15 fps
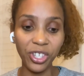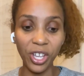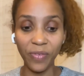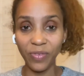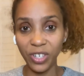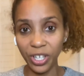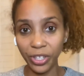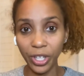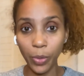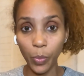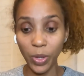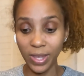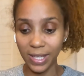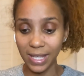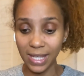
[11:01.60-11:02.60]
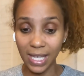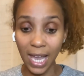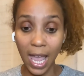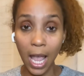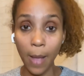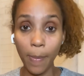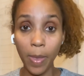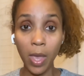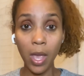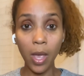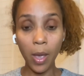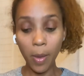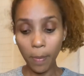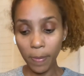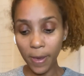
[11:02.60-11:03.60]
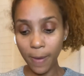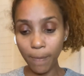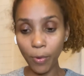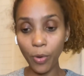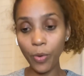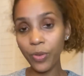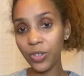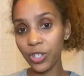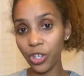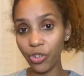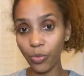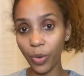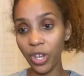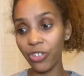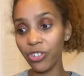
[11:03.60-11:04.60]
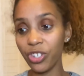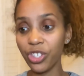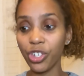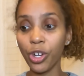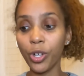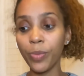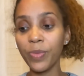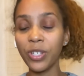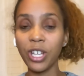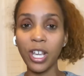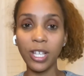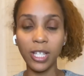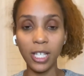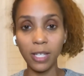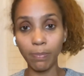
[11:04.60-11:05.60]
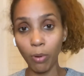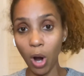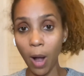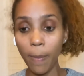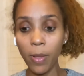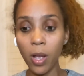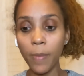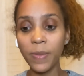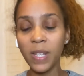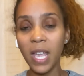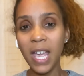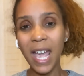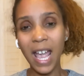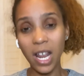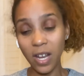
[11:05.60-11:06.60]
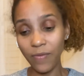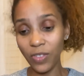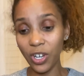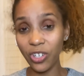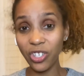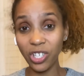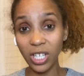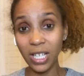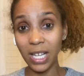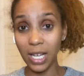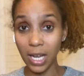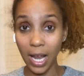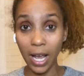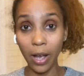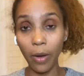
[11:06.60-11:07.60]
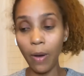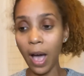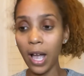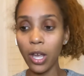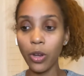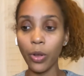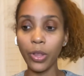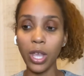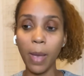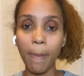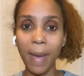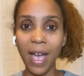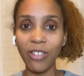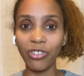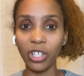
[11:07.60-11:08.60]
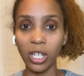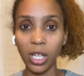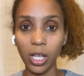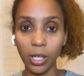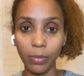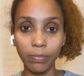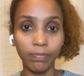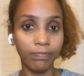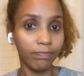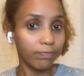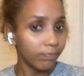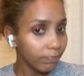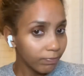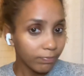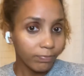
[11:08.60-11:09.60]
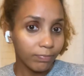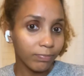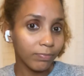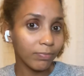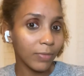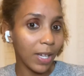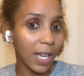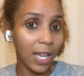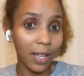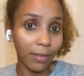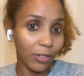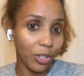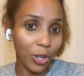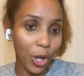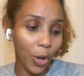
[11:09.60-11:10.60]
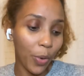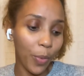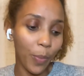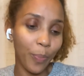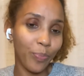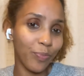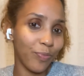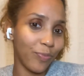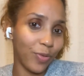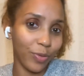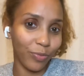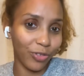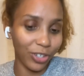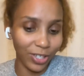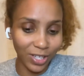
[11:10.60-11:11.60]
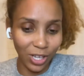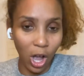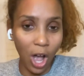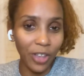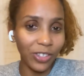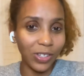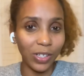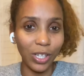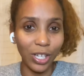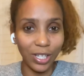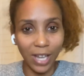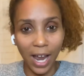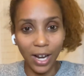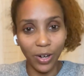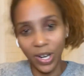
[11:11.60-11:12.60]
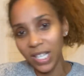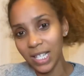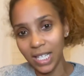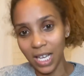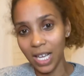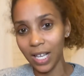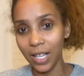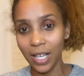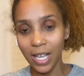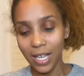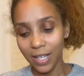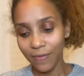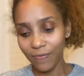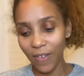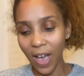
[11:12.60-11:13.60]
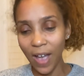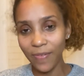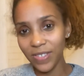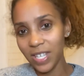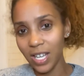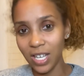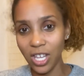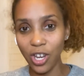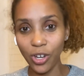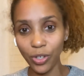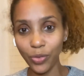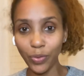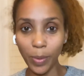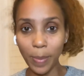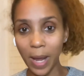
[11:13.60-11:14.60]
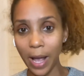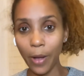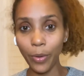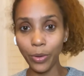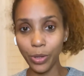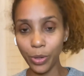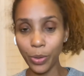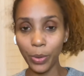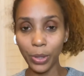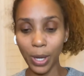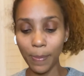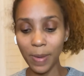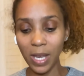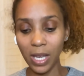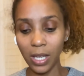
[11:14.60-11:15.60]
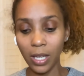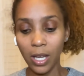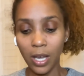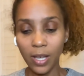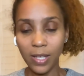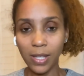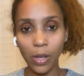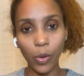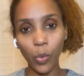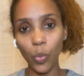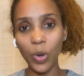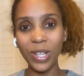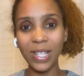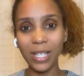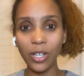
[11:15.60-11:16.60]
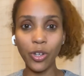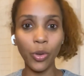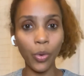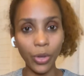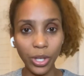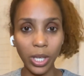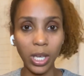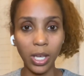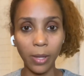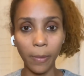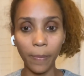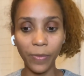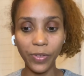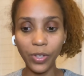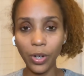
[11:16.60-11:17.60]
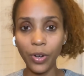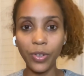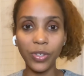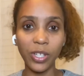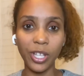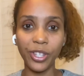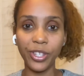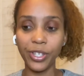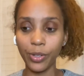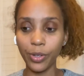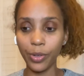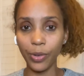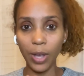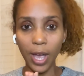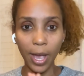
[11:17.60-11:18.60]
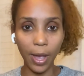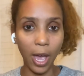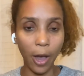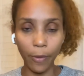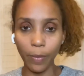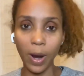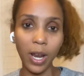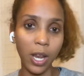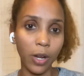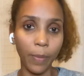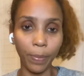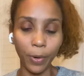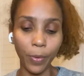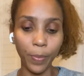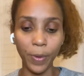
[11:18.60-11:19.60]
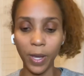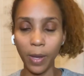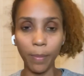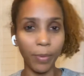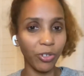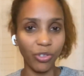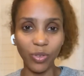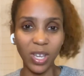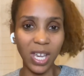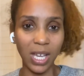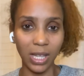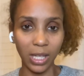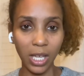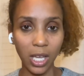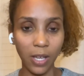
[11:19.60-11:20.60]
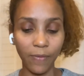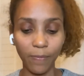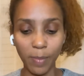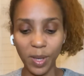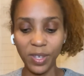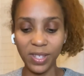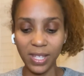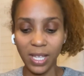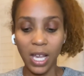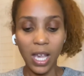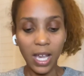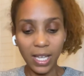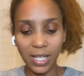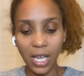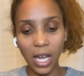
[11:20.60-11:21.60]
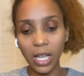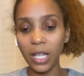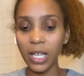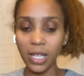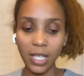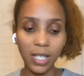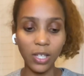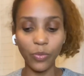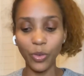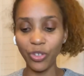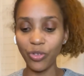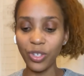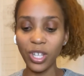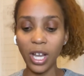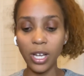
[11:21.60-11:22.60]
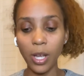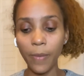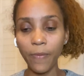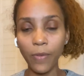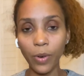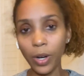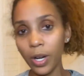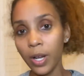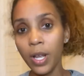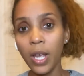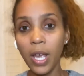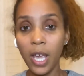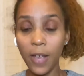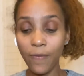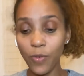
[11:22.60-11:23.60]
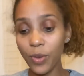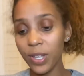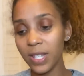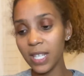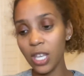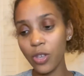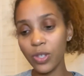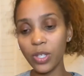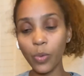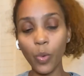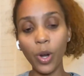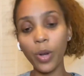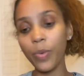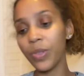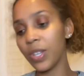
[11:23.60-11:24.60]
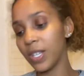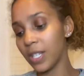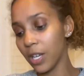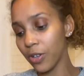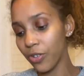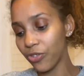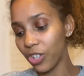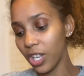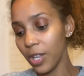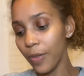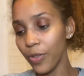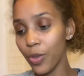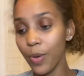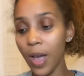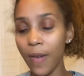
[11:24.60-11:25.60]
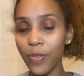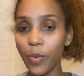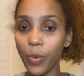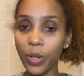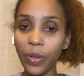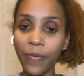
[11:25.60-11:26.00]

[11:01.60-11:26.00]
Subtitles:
of dealing with the same people, situations, circumstances, problems. And if they're shitty now, I can only imagine them, you know, just constantly digressing 5, 10 years from now. You know what I mean? So what's annoying turns into outright inappropriate, but you can't leave, because it's kind of like this is what you signed up for. If you continue to work with this energy, you have the Wheel of